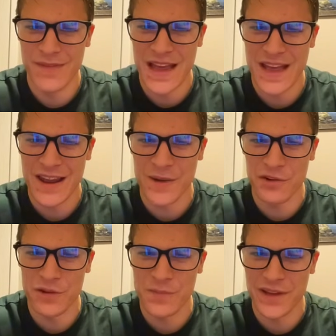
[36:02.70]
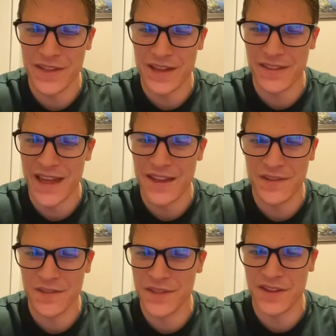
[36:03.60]
I'm gonna replay
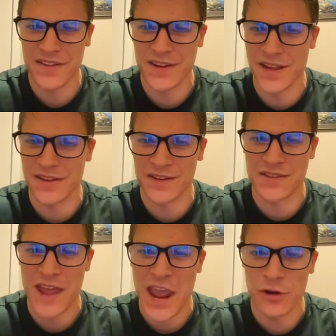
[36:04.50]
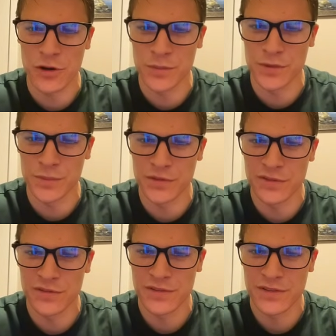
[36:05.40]
that. This is a terrible
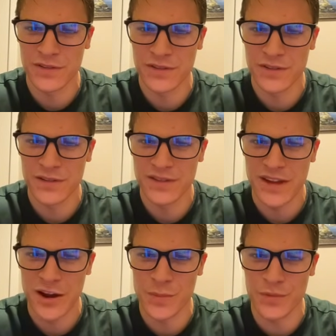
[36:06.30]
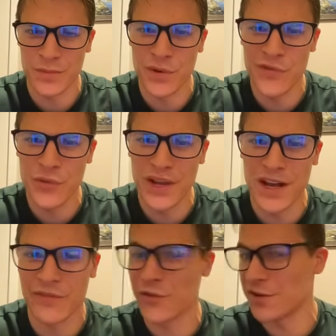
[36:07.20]
move. Terrible. Move your
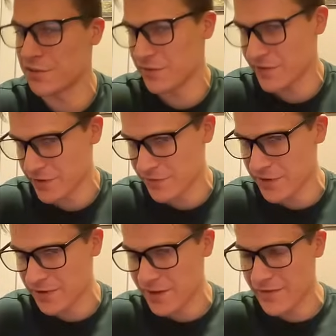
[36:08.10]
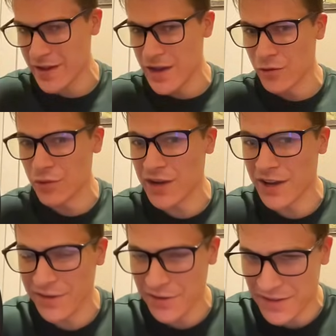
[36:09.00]
recon first to reveal, first off.
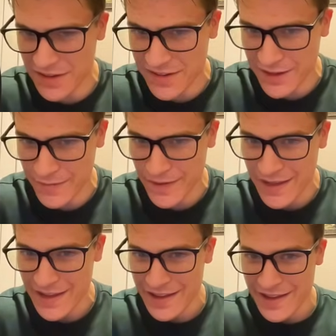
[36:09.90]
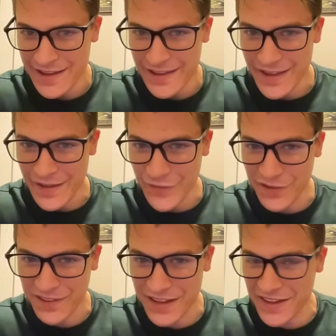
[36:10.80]
Recon shows intel. If
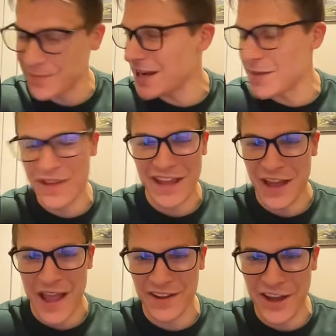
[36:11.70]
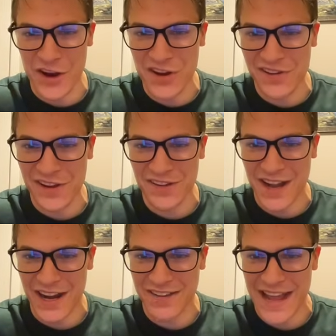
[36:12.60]
you see this medium tank, I guarantee he's
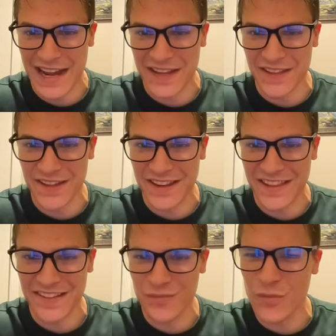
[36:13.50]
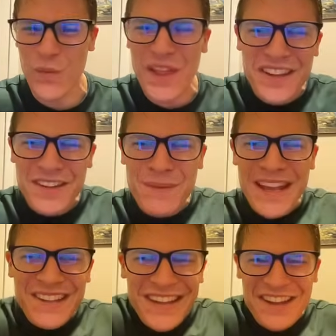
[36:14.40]
not attacking this. And it doesn't
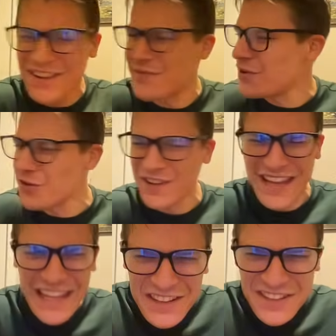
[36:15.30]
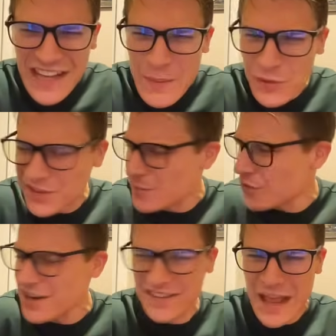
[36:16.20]
make sense. If you don't kill a T-Copter, what's the
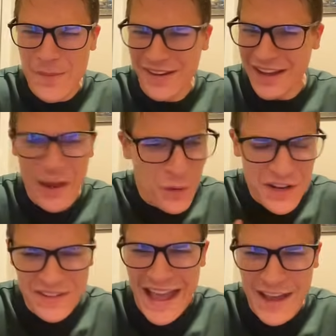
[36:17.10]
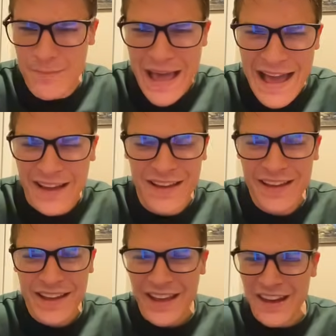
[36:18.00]
point of damaging it? It won't attack back.
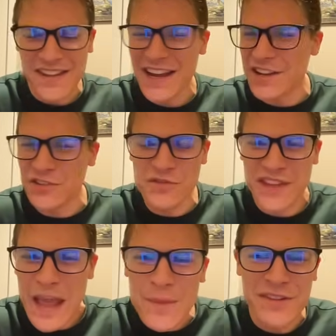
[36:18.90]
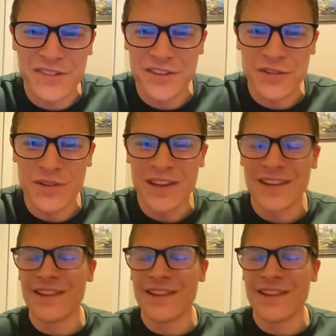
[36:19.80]
It's not gonna do damage to you.